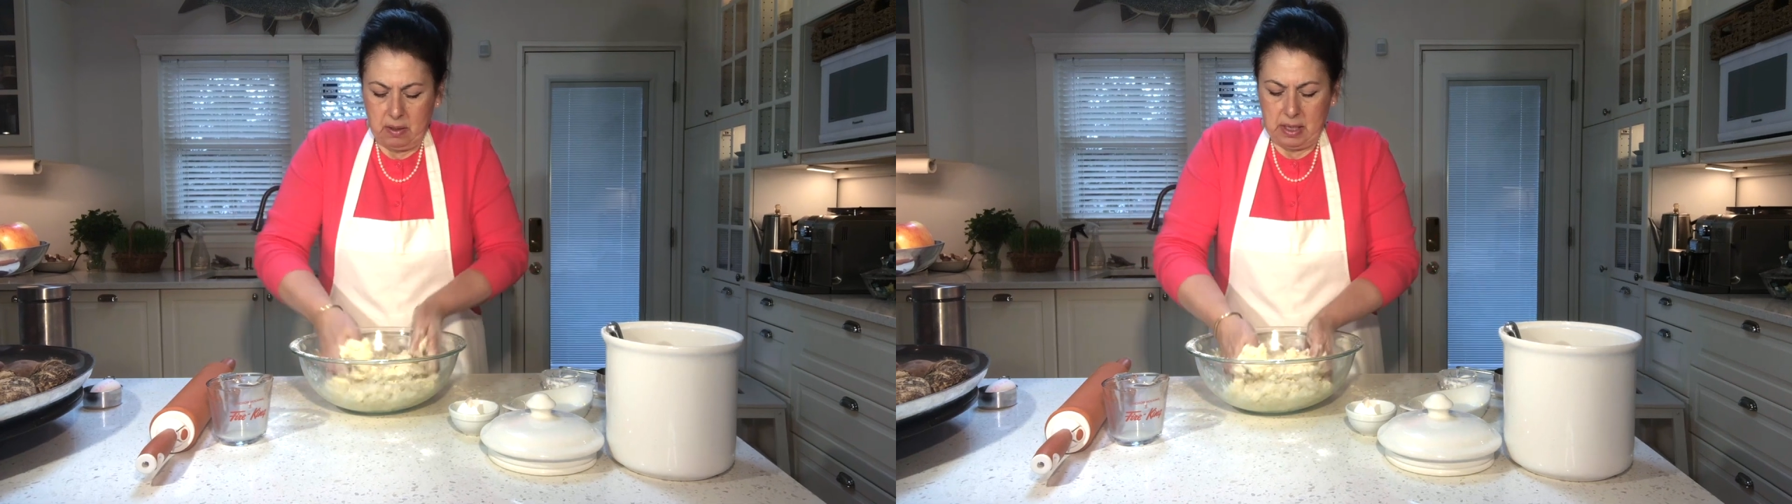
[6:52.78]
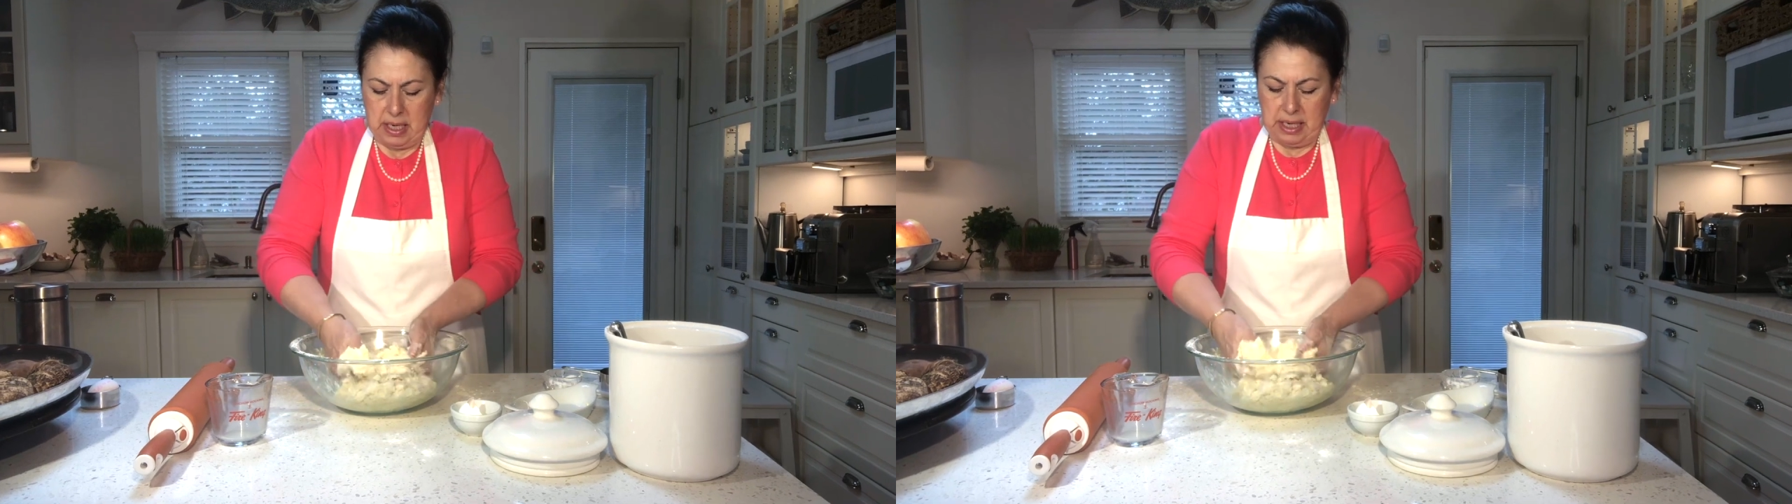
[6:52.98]

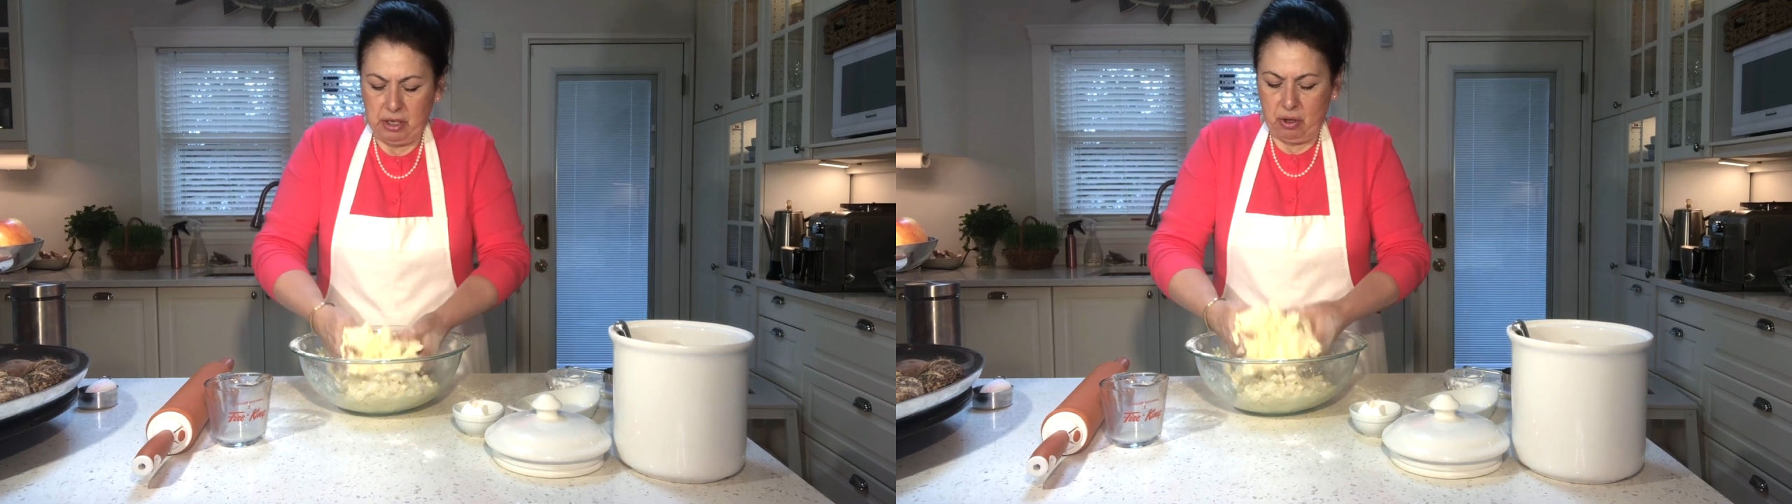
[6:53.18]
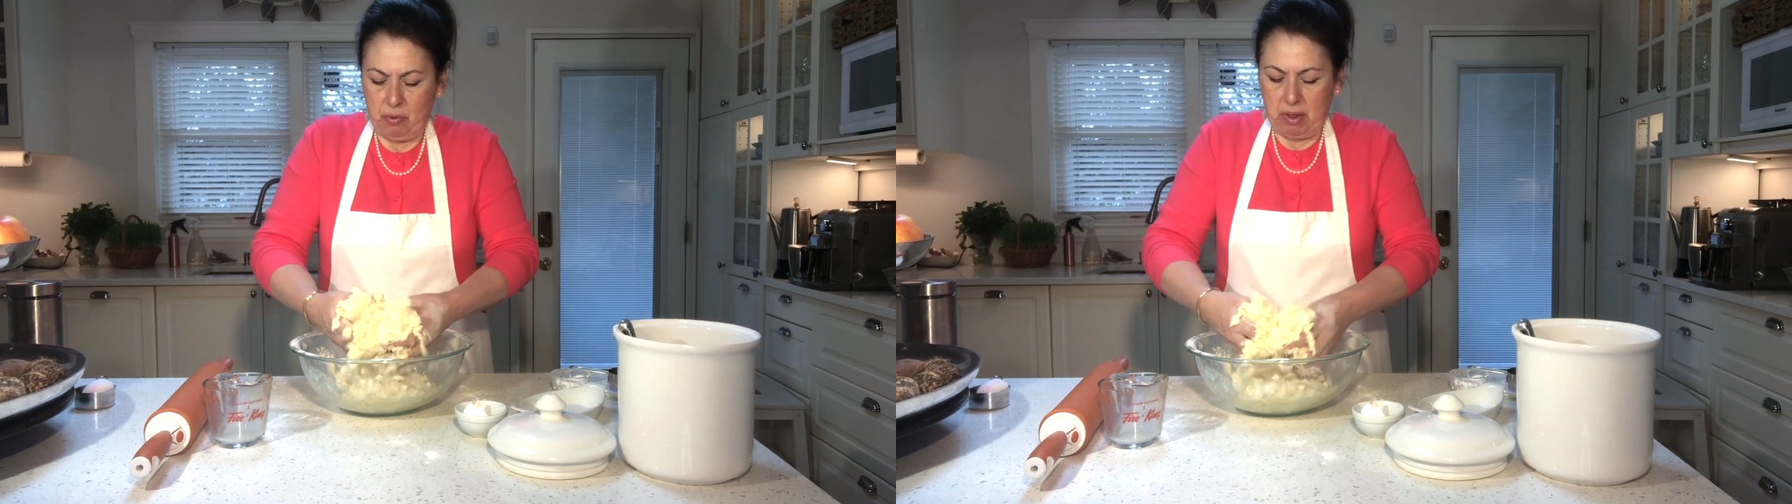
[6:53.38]
And I
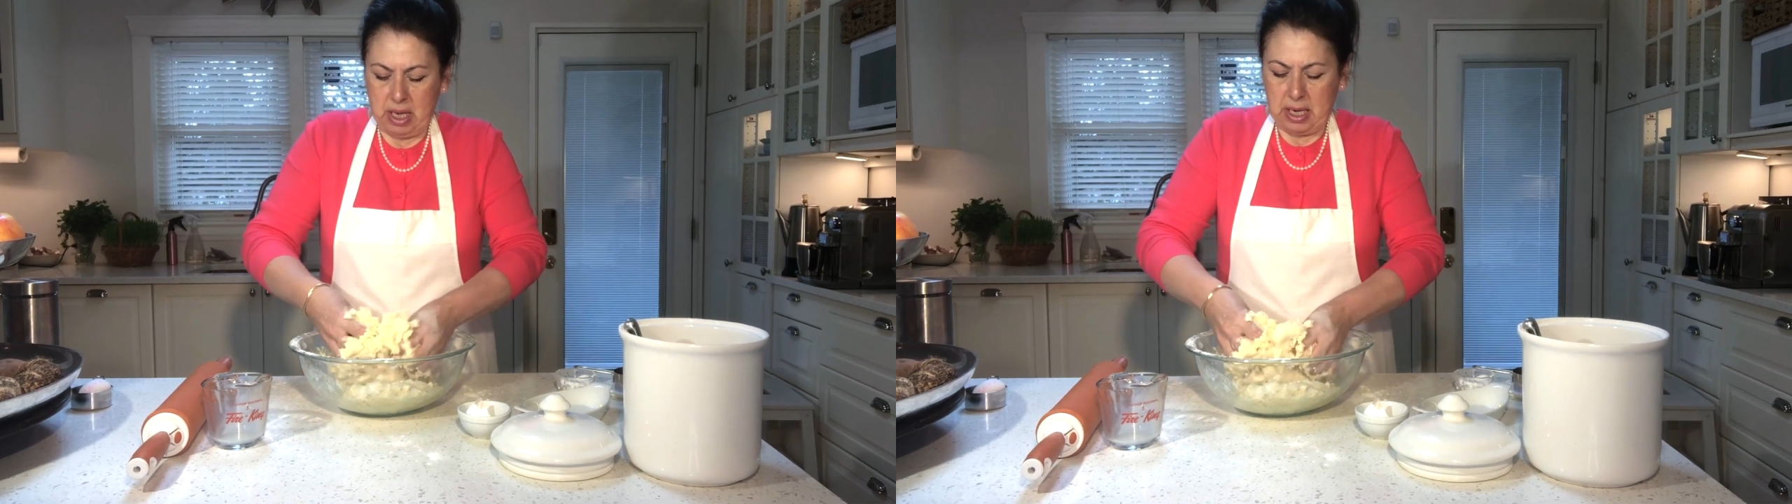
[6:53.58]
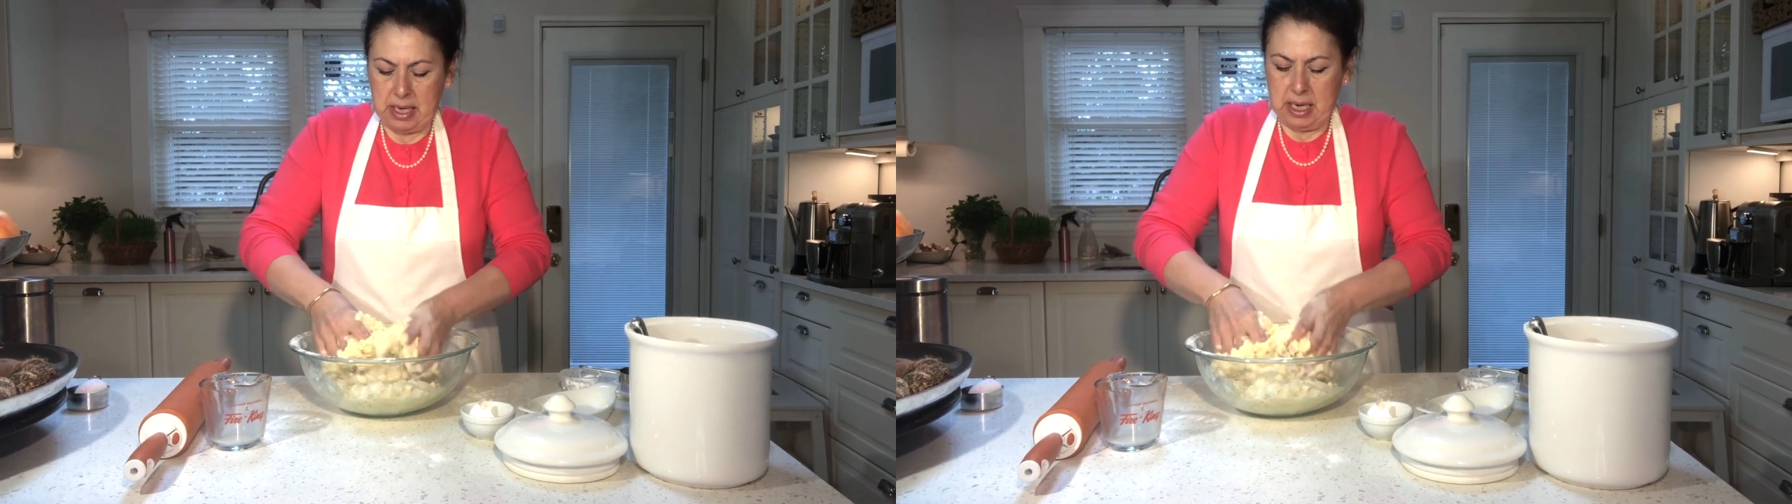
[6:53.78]
don't think I